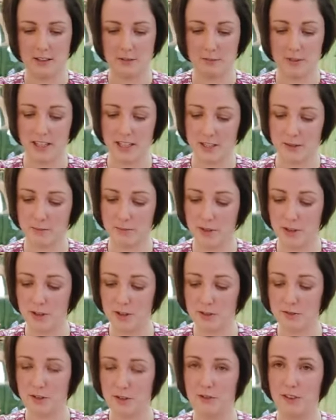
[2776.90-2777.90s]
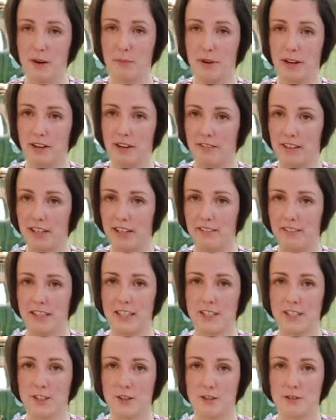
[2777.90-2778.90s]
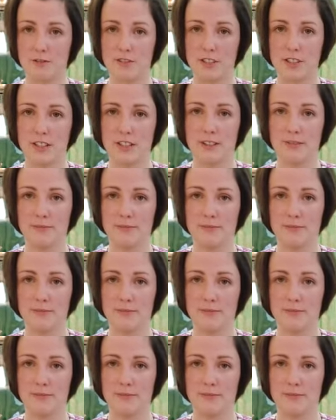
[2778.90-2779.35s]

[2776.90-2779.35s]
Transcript: But it is beautiful fabric, really, really soft.